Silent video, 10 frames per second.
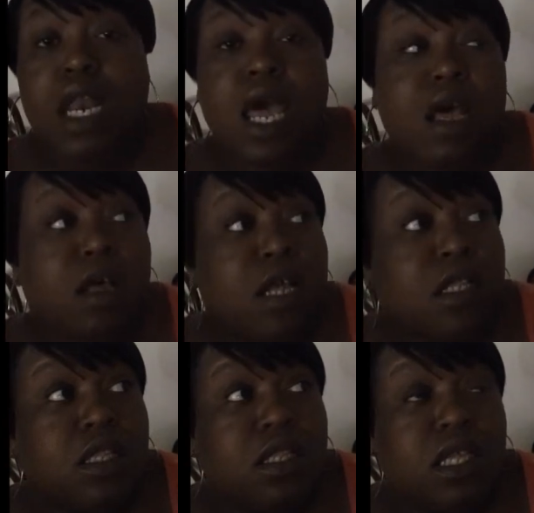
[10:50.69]
Now,
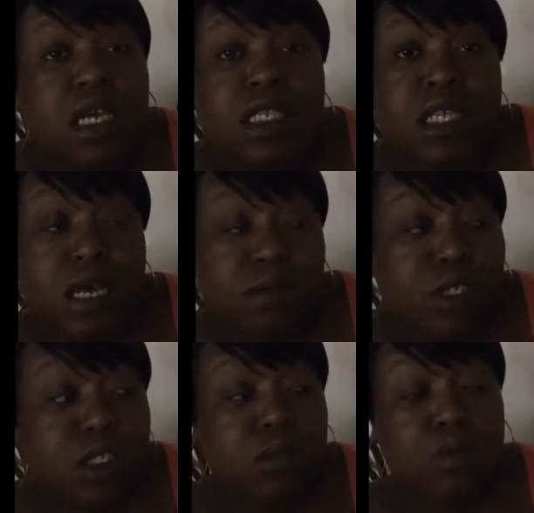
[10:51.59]
this time
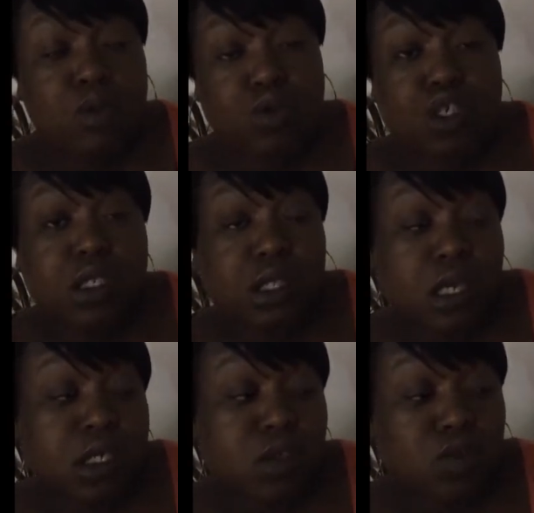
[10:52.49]
she sleeps with dude. She
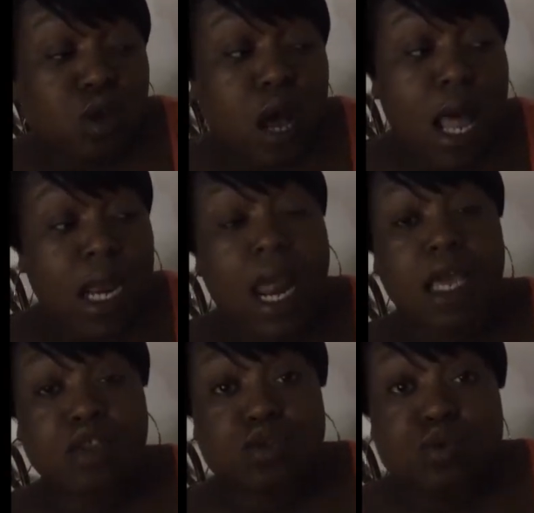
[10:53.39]
thinks, I
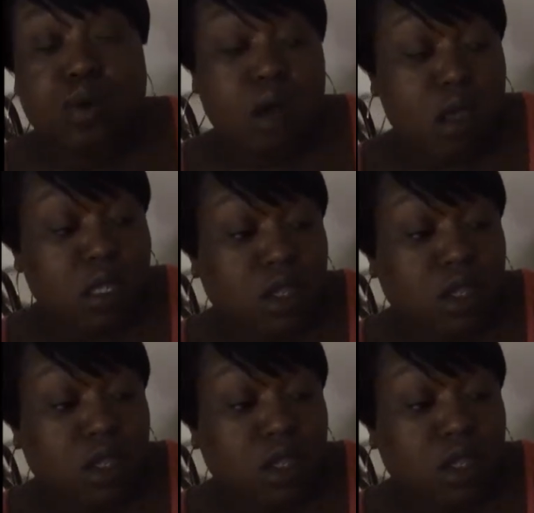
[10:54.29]
like dude.